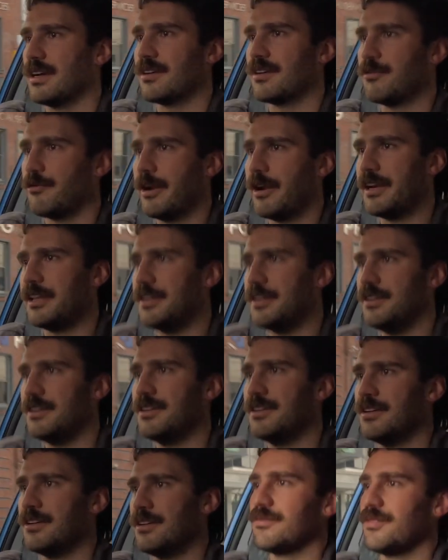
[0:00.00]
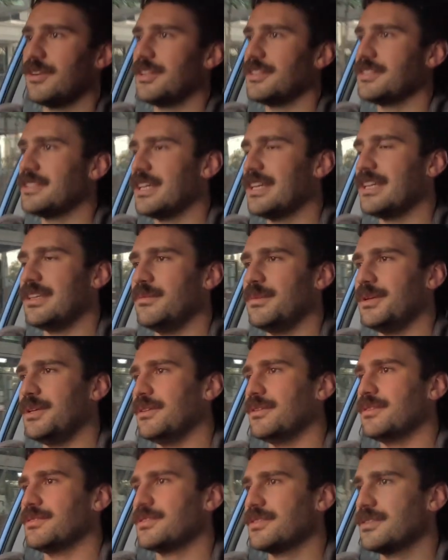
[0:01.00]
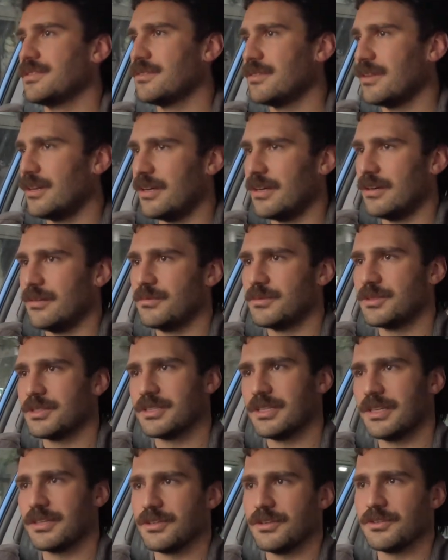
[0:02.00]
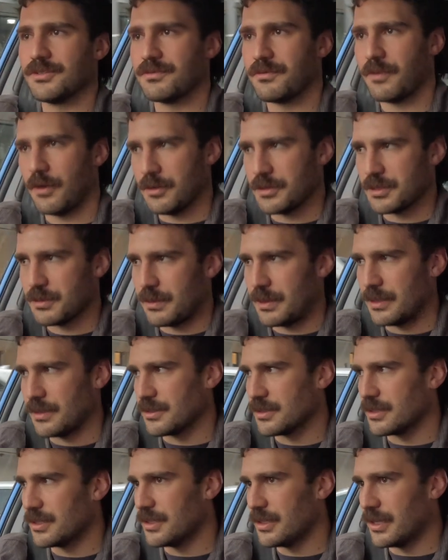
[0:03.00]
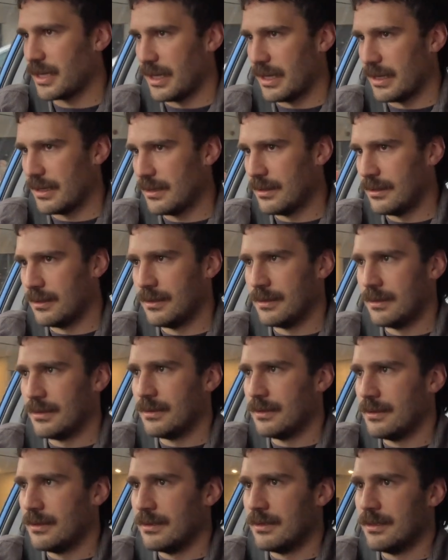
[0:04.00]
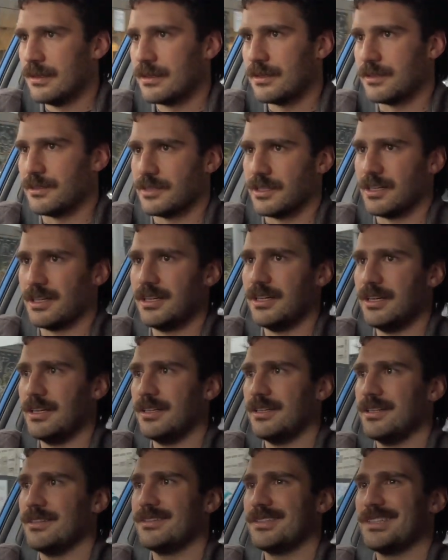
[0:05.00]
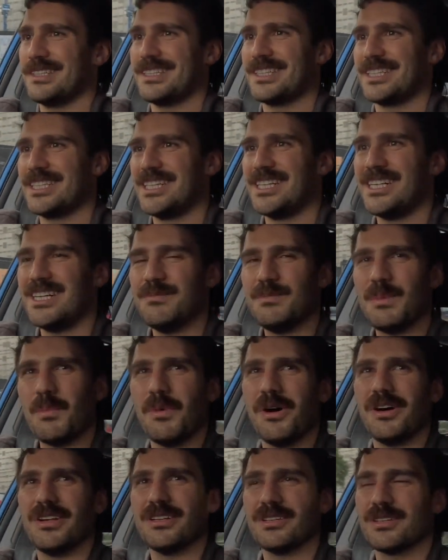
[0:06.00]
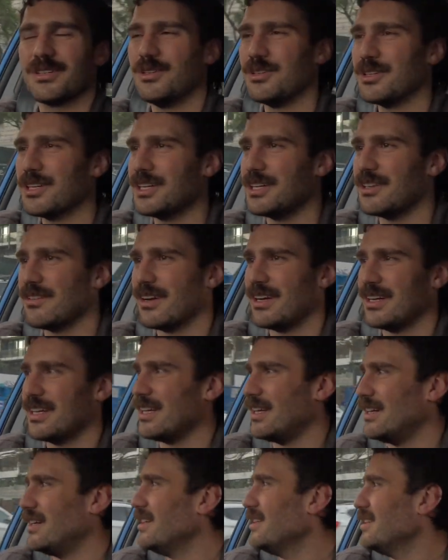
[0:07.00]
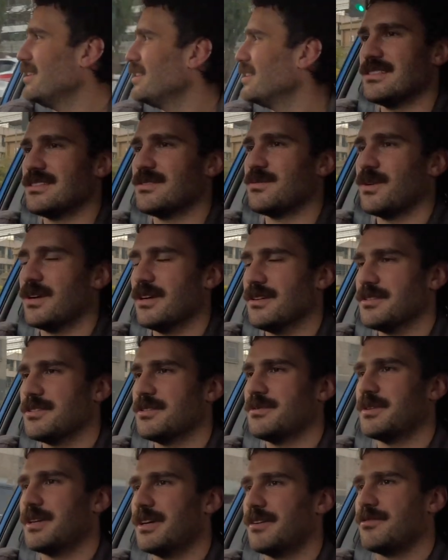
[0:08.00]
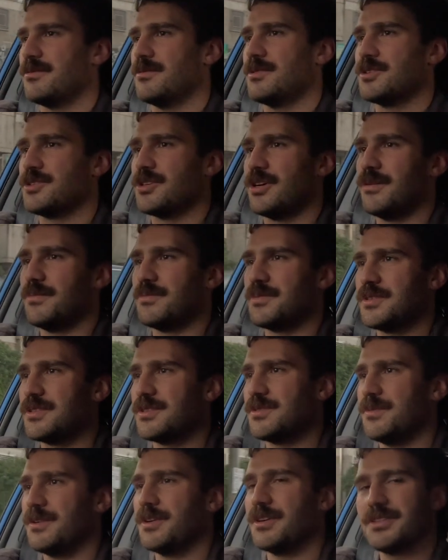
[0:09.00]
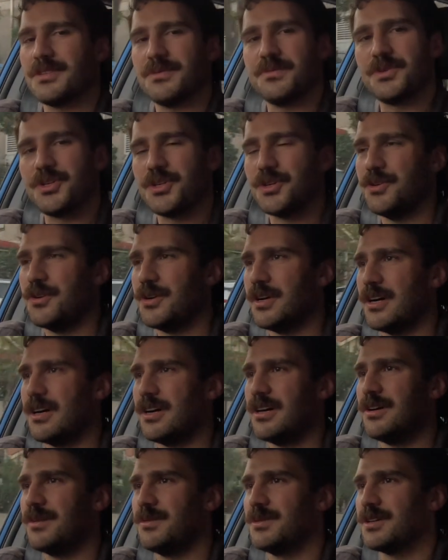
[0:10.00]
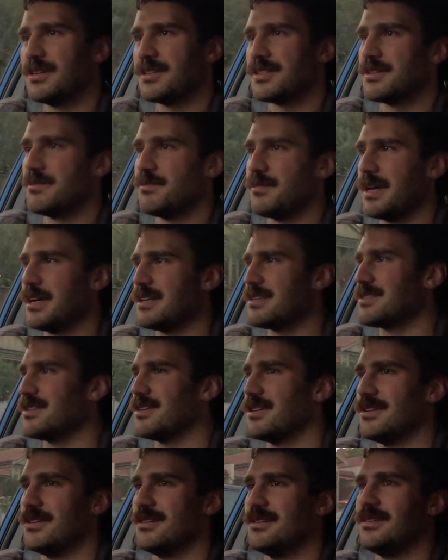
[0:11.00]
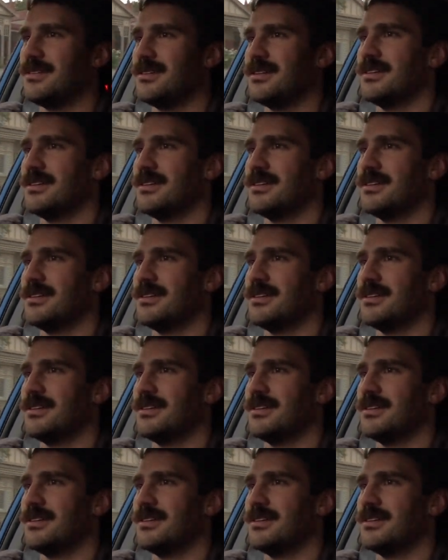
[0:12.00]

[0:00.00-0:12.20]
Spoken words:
ready to eat meals, just like those frozen meals that you get, because I can't be bothered cooking right now. So what else did we get from the shops? We got some tuna, we got some pesto,